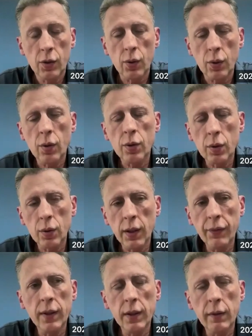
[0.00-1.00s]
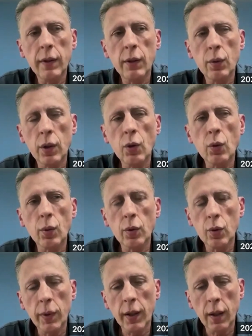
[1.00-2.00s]
So definitely you need
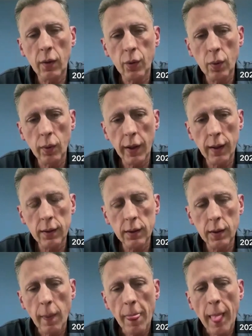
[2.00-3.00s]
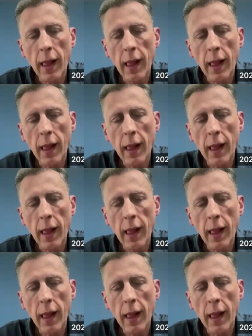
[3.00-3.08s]
to be careful with that.